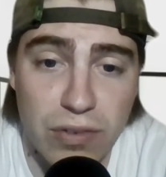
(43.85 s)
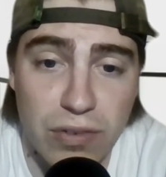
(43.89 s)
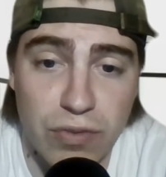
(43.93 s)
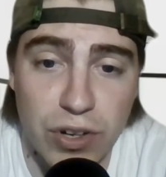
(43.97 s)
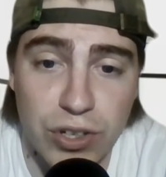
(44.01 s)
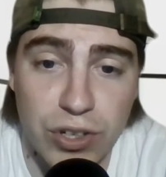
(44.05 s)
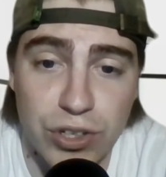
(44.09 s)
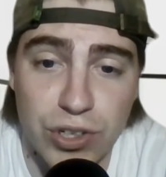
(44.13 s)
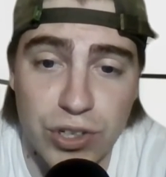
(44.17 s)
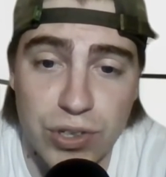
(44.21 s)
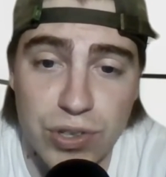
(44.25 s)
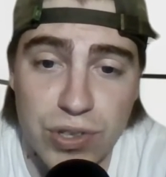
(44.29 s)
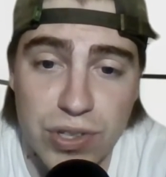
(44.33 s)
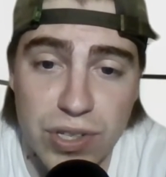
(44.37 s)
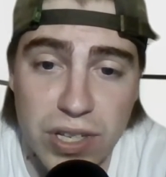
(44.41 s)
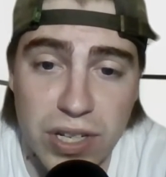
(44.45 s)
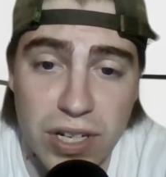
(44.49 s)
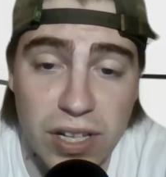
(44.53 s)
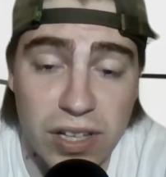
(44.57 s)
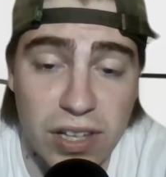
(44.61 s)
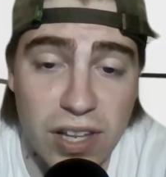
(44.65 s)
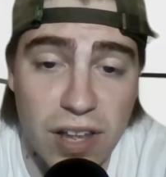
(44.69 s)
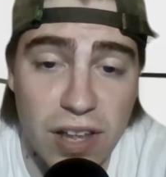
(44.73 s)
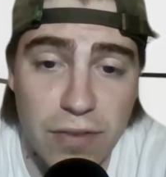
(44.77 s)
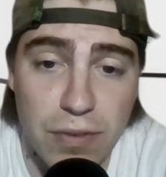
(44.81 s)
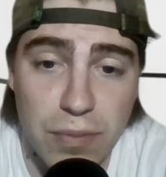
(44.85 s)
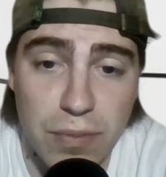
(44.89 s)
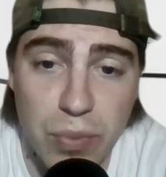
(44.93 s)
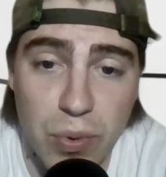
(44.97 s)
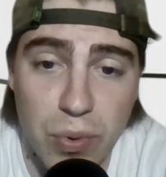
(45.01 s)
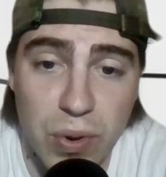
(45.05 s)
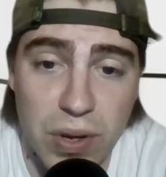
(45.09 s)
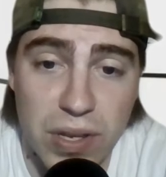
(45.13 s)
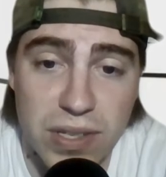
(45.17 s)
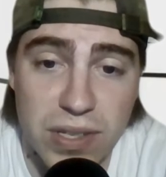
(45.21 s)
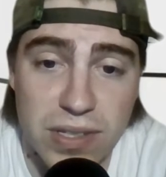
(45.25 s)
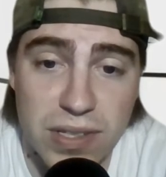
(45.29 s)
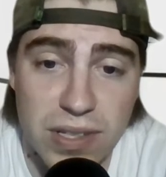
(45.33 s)
Richardson
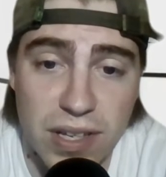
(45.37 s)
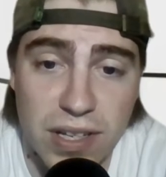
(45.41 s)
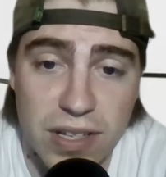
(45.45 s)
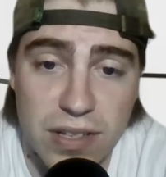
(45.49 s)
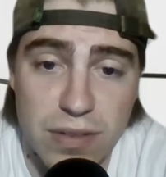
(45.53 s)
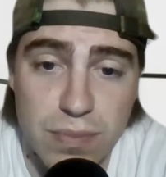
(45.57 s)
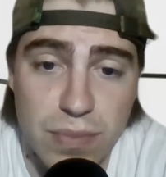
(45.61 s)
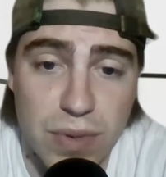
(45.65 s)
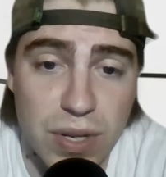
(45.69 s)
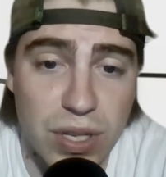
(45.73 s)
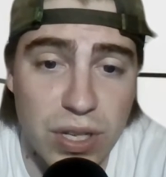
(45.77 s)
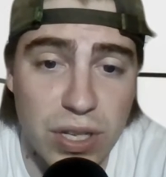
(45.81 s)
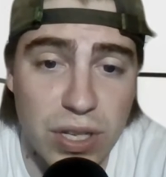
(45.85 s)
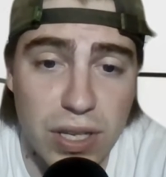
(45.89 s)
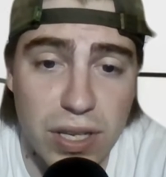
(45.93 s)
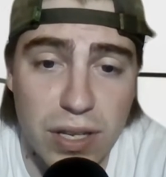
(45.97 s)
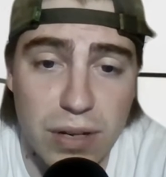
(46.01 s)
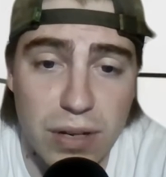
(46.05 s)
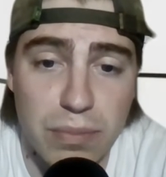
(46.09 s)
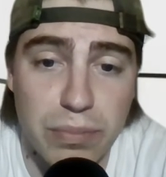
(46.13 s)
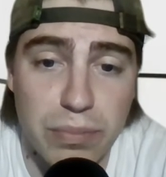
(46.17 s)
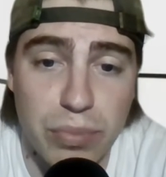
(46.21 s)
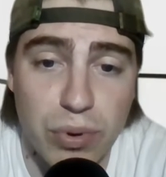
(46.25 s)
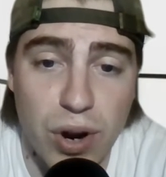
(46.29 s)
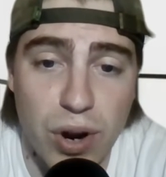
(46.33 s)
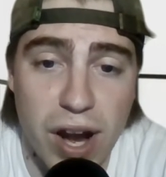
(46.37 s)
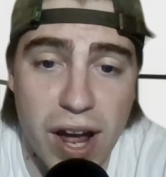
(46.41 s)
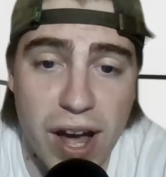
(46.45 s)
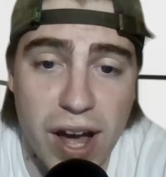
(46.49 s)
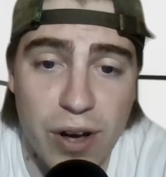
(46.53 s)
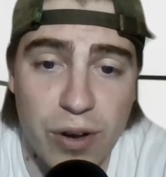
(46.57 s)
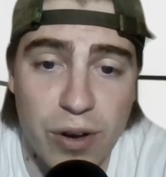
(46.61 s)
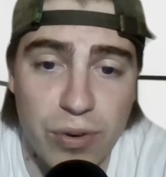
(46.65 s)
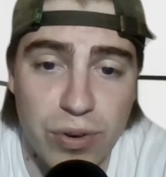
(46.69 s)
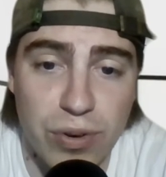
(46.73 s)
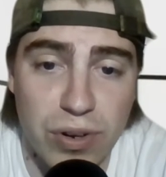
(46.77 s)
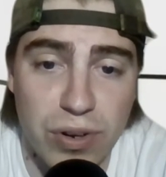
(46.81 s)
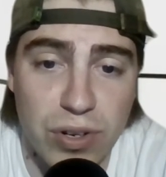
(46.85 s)
11.6 million,
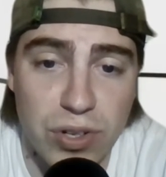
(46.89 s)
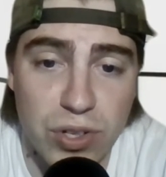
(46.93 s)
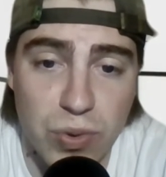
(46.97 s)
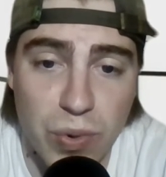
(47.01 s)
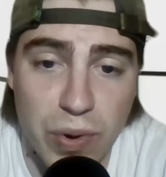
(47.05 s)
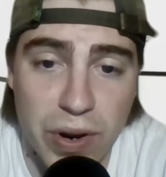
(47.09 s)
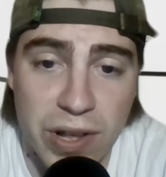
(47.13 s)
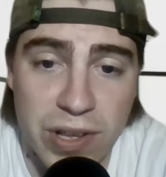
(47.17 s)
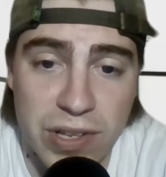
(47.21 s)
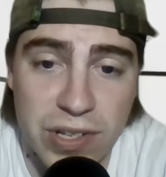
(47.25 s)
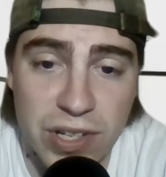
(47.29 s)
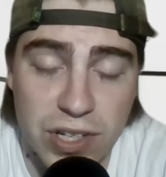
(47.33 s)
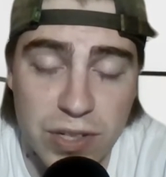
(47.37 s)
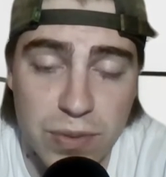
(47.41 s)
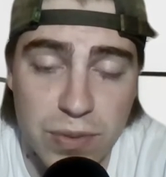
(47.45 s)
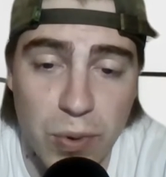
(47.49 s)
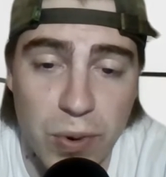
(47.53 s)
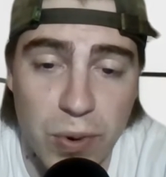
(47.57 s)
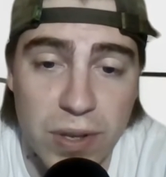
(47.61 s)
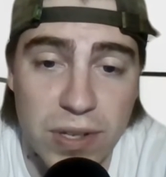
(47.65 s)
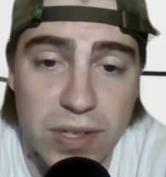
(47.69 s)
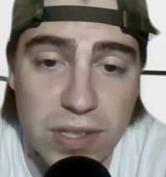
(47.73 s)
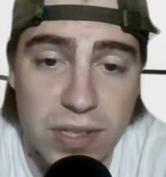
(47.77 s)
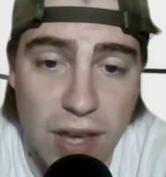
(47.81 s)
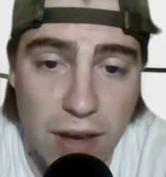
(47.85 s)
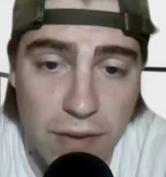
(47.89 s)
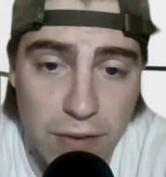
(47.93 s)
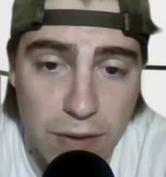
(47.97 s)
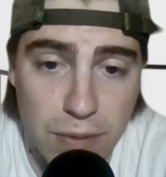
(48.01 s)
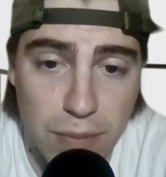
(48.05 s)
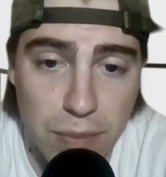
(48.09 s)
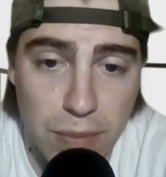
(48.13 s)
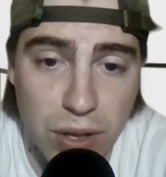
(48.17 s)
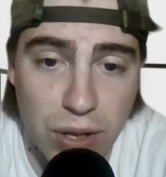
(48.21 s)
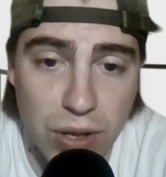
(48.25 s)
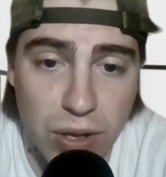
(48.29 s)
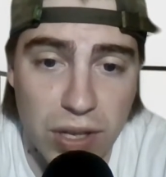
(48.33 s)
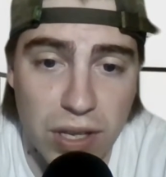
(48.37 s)
Brown 26.7
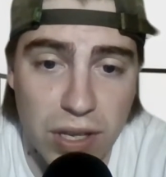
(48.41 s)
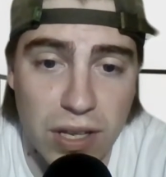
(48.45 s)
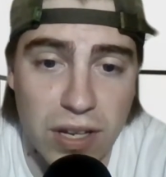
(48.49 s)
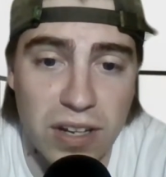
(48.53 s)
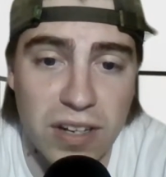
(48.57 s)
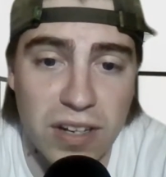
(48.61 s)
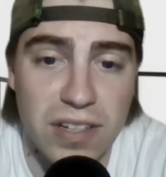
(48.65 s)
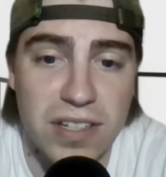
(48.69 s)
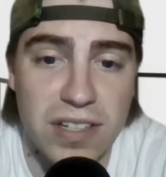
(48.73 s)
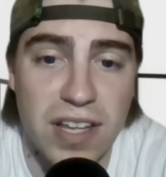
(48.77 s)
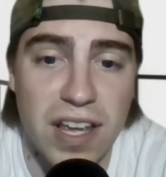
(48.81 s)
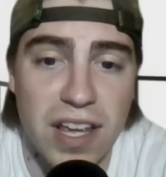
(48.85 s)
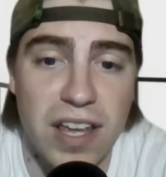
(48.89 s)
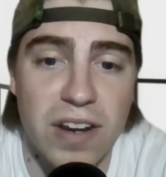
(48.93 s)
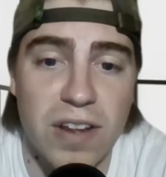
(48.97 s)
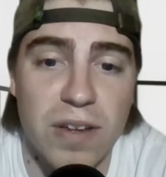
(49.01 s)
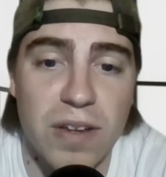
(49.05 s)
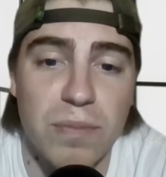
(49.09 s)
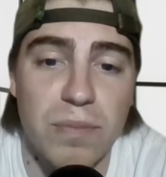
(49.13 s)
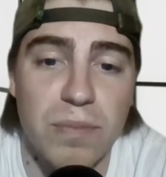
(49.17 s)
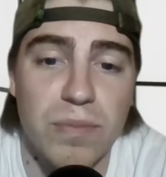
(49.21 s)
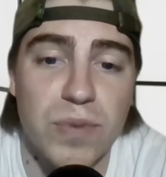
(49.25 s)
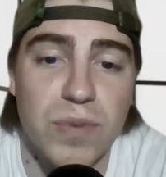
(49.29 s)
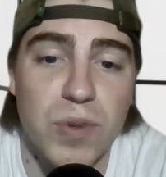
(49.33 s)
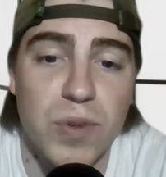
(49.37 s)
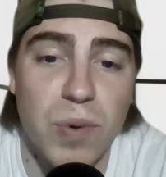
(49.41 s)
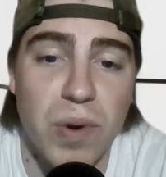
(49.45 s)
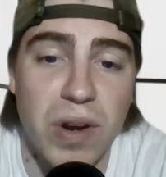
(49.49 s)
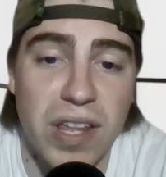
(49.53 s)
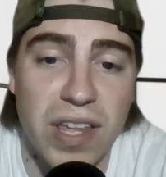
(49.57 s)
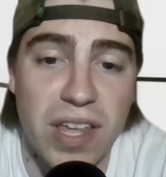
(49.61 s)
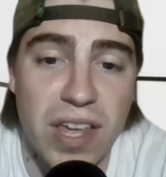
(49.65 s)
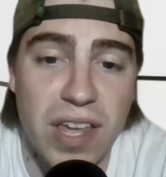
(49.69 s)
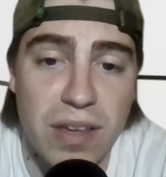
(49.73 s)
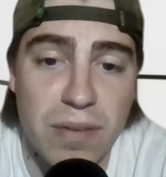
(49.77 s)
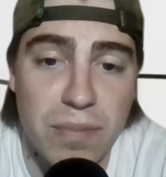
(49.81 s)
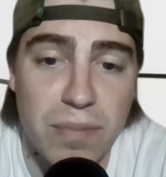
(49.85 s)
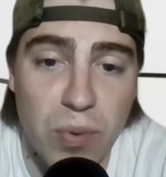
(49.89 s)
million, Tatum
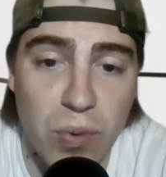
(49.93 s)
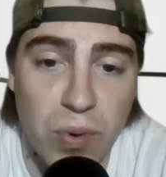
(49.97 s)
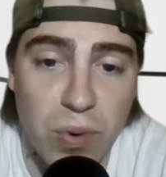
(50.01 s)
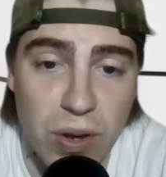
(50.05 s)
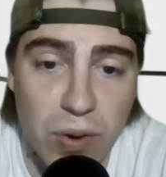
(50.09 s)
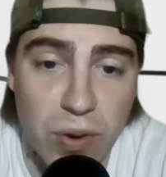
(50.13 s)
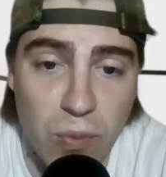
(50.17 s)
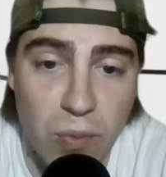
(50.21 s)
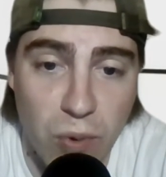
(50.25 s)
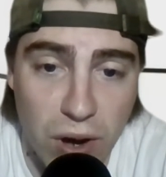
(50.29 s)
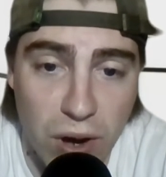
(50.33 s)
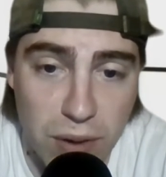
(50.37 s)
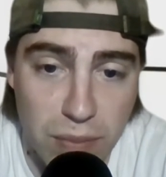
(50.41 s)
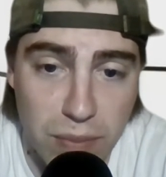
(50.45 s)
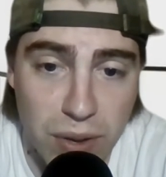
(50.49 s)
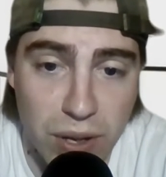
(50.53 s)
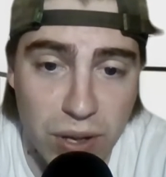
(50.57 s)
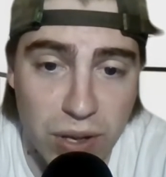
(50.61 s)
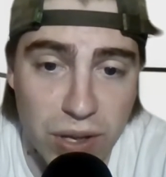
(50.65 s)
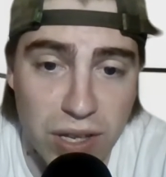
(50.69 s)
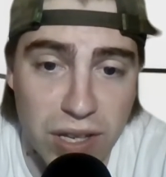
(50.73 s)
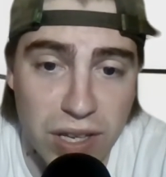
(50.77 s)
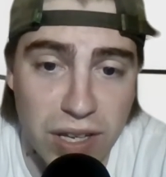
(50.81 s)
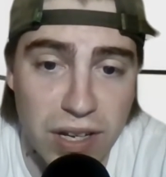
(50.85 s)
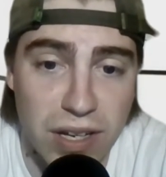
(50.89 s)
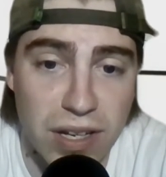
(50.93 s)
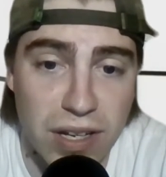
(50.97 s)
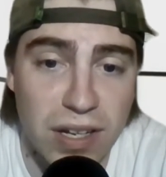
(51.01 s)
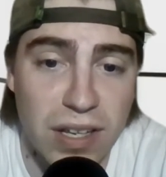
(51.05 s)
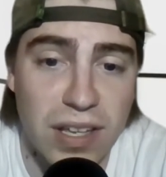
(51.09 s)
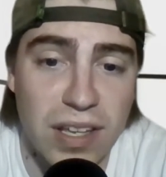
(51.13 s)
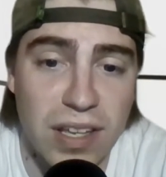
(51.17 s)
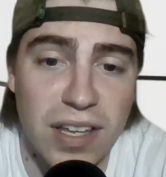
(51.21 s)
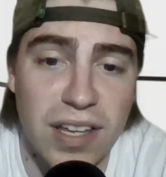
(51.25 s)
28.1 million,